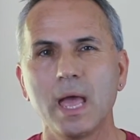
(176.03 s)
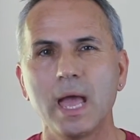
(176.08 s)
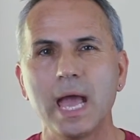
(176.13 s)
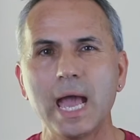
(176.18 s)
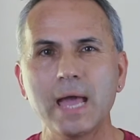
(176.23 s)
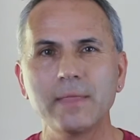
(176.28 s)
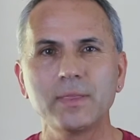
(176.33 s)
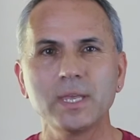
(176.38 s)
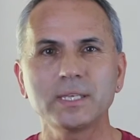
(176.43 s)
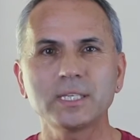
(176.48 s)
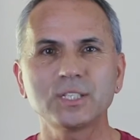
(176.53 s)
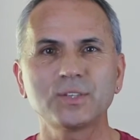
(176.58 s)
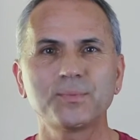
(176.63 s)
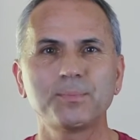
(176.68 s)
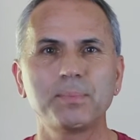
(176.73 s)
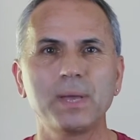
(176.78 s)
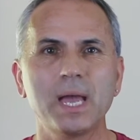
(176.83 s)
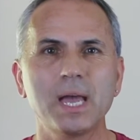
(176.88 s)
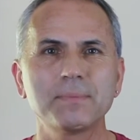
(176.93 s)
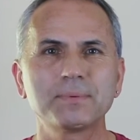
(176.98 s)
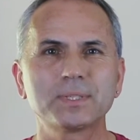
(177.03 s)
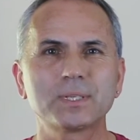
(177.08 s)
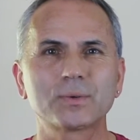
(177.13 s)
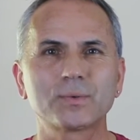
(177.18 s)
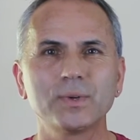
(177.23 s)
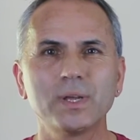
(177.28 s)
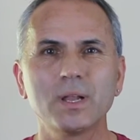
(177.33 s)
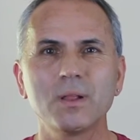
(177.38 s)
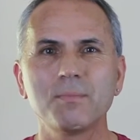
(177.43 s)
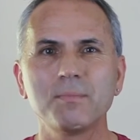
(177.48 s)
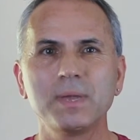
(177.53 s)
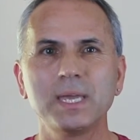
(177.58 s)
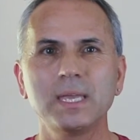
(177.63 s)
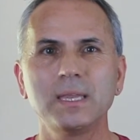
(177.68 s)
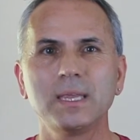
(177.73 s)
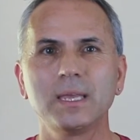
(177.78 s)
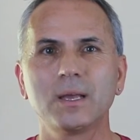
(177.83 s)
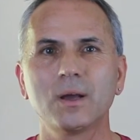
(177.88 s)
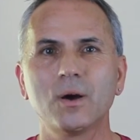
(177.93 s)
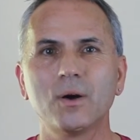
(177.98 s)
And this is perhaps the real
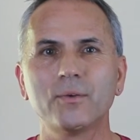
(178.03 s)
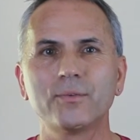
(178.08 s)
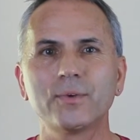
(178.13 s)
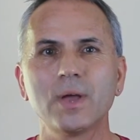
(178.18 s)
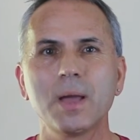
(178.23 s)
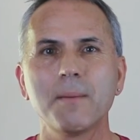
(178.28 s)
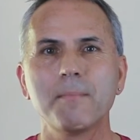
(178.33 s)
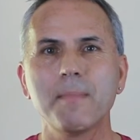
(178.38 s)
meaning of